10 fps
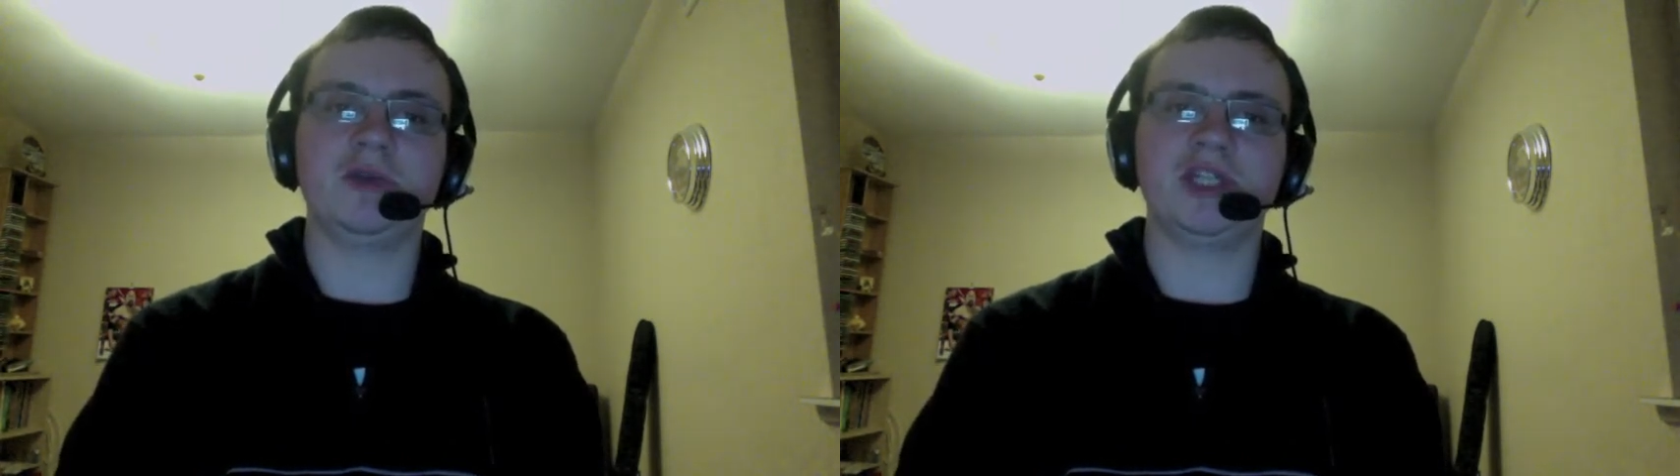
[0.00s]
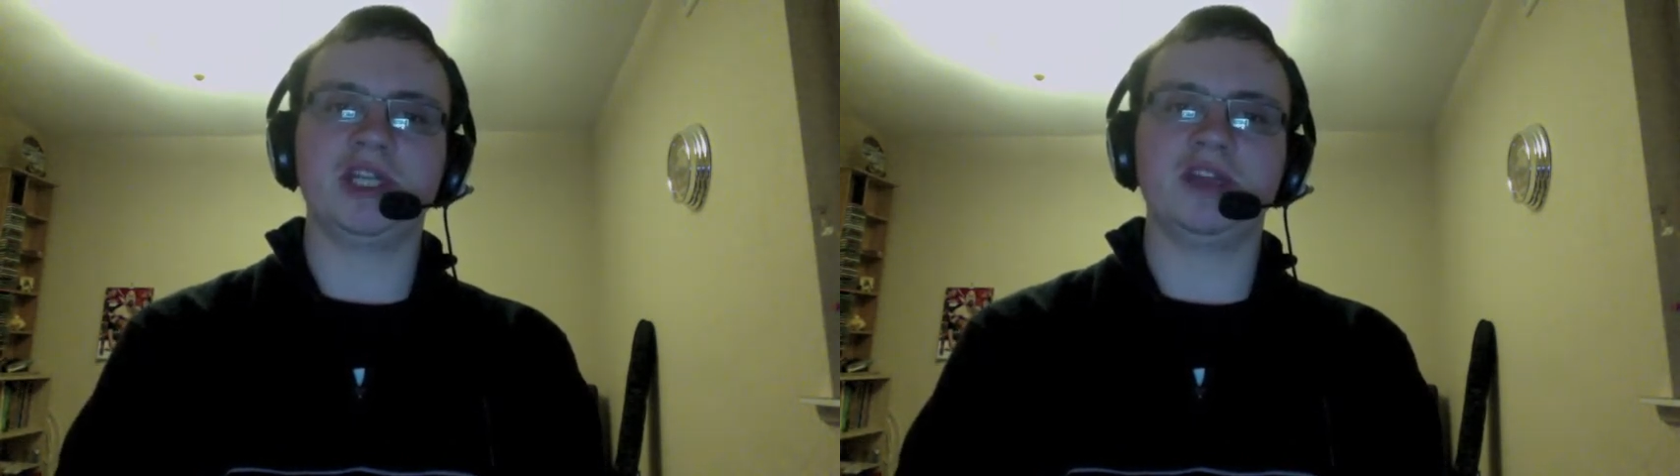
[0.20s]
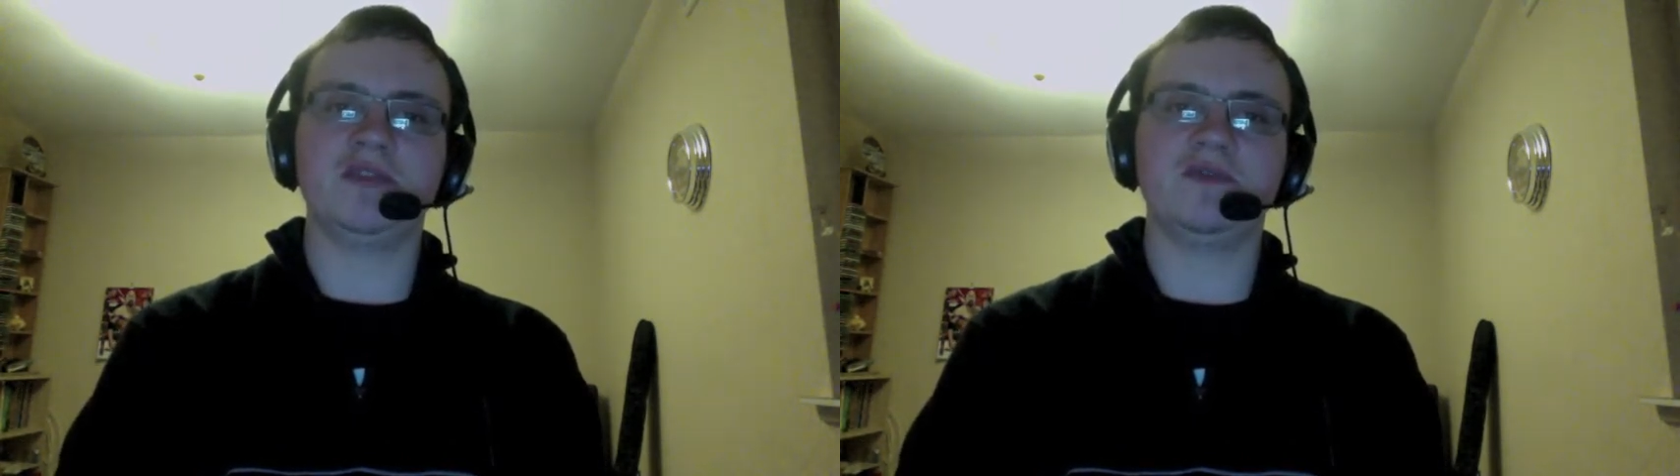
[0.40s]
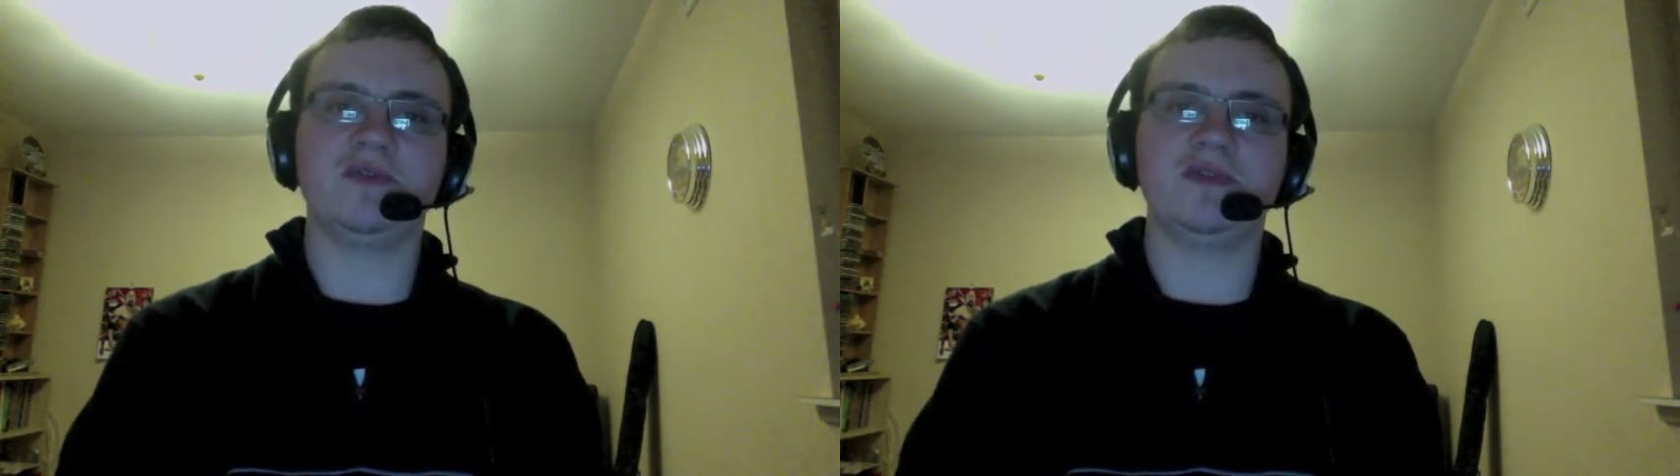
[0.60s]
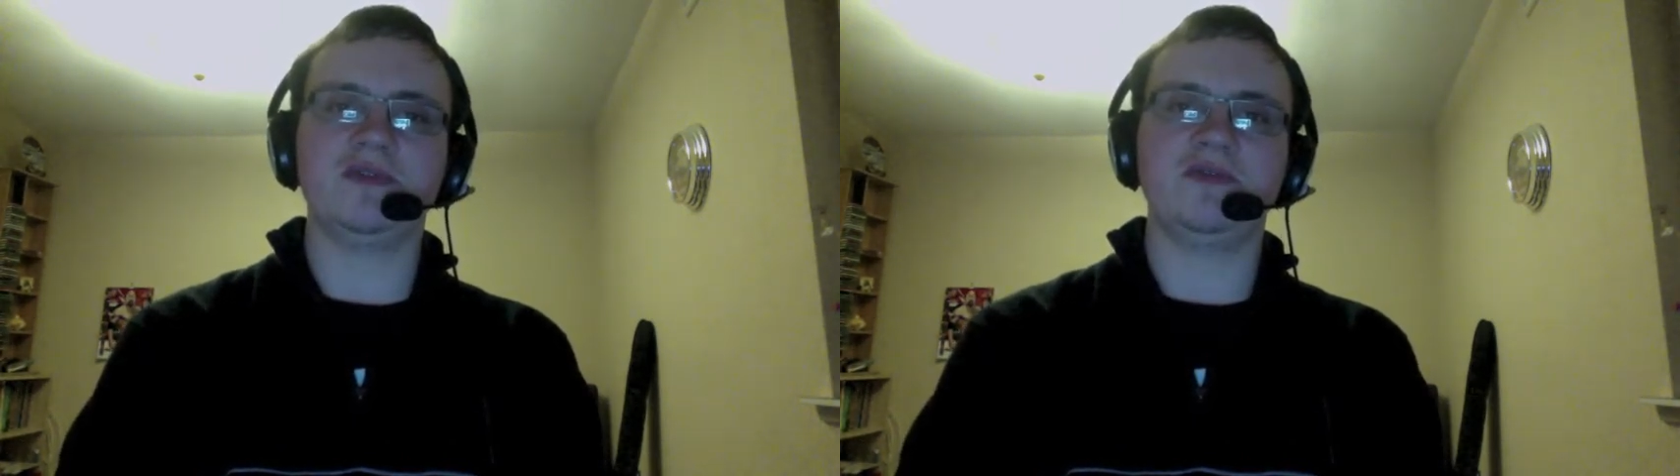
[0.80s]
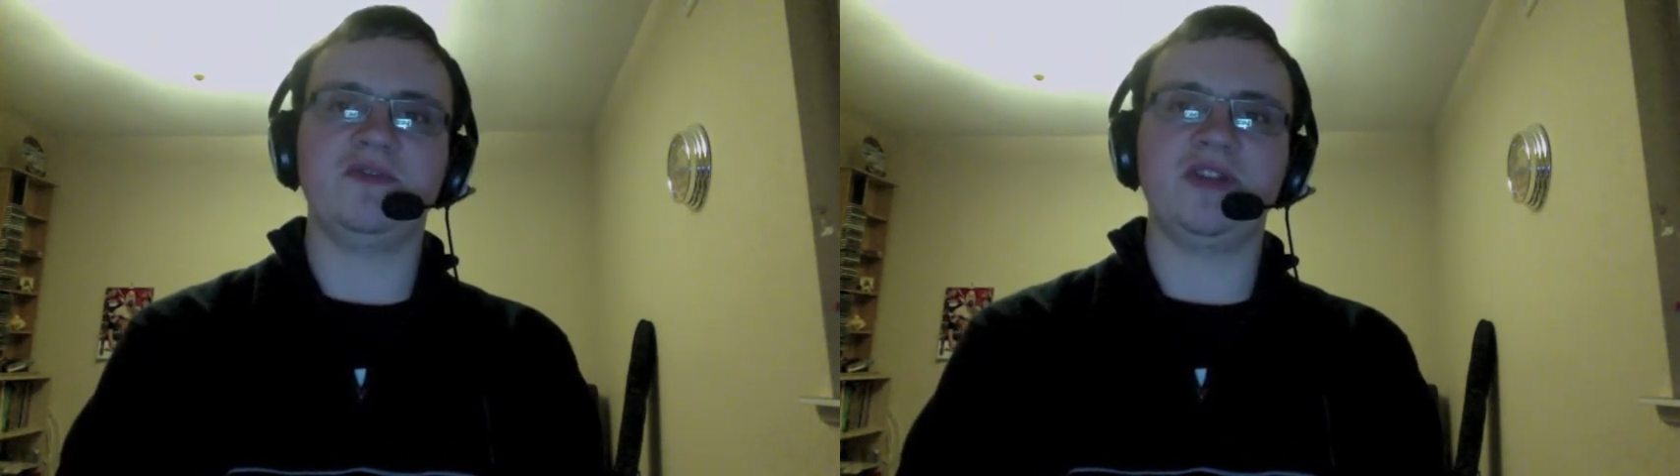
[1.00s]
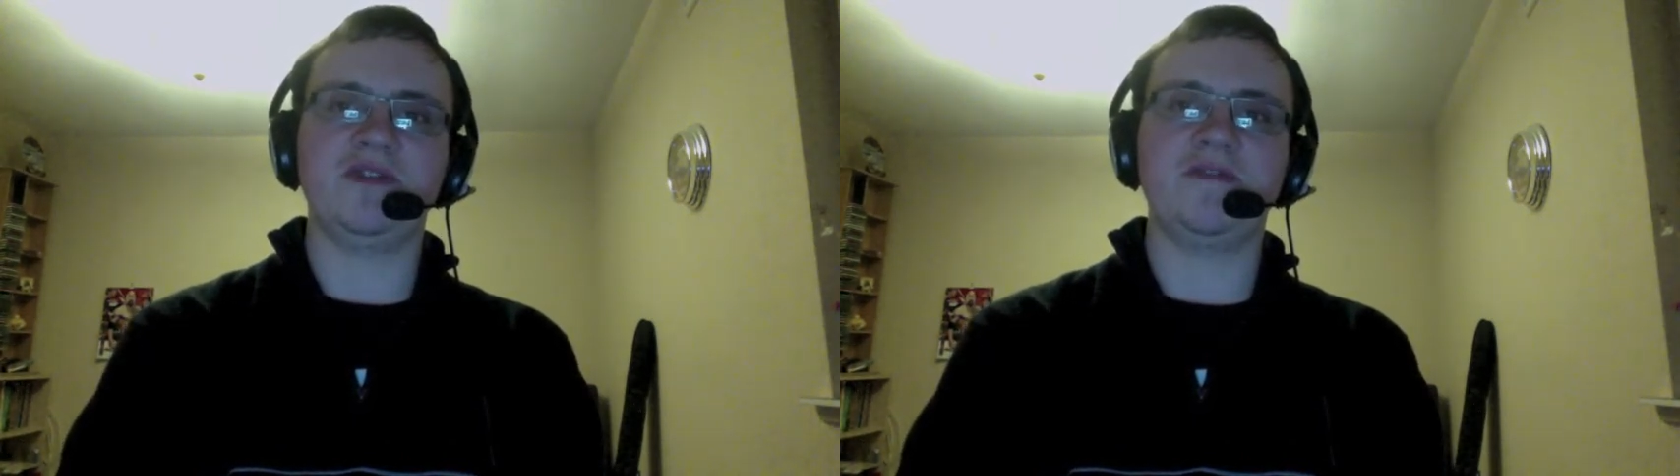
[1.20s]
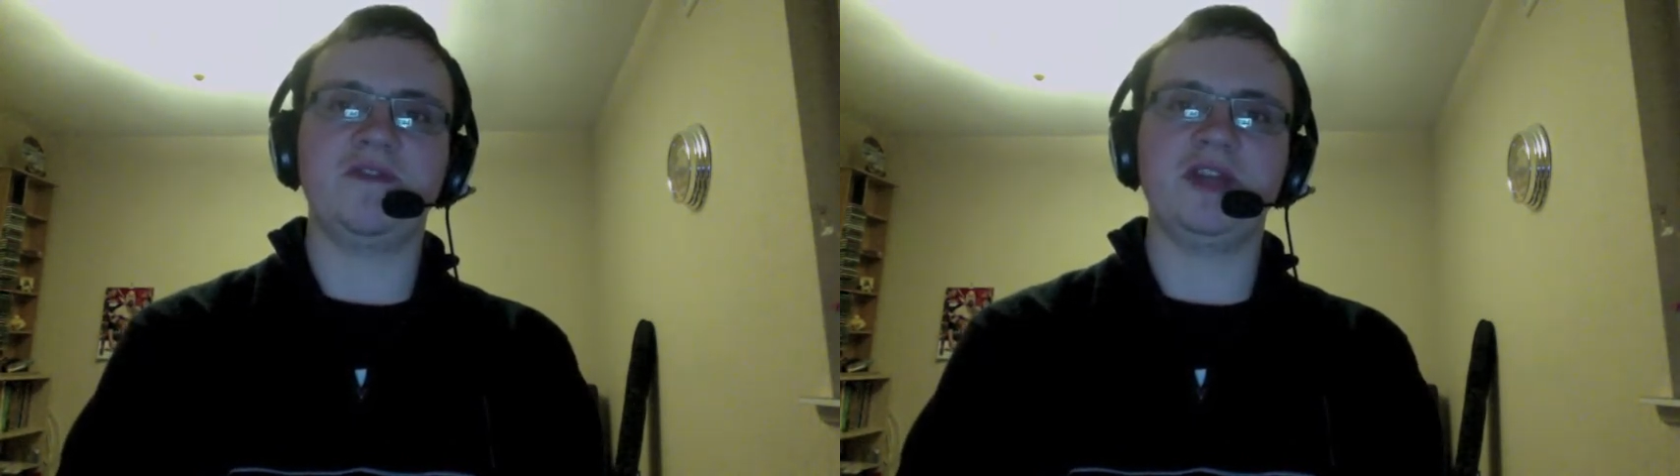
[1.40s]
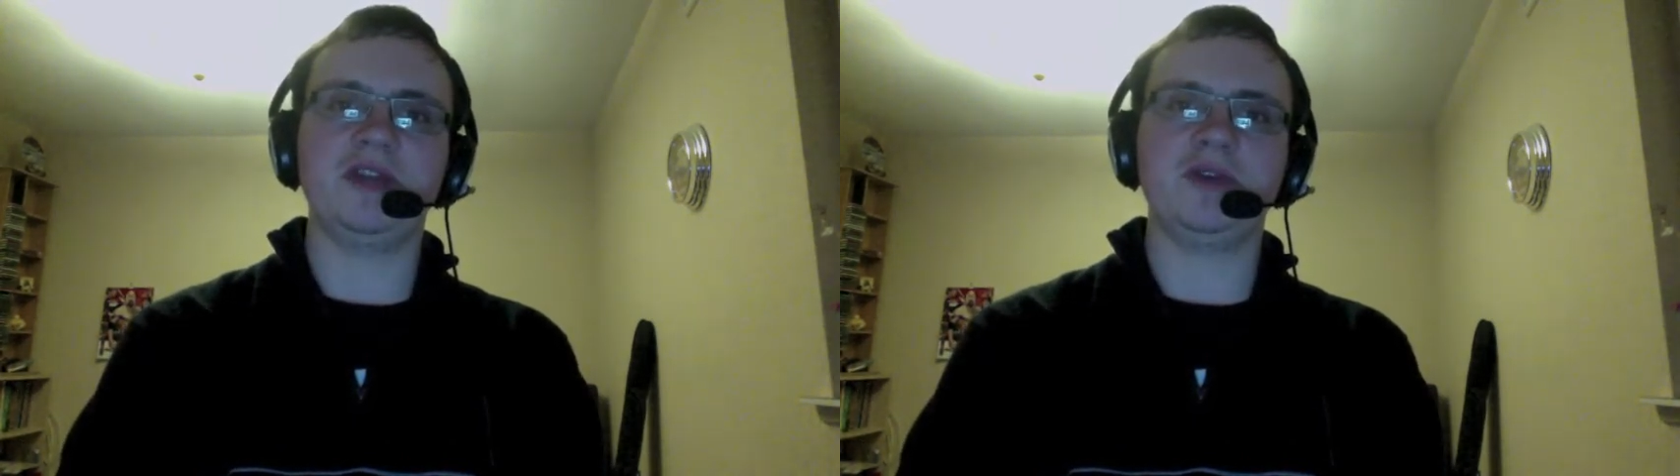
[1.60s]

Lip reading: was kind of feeling faint.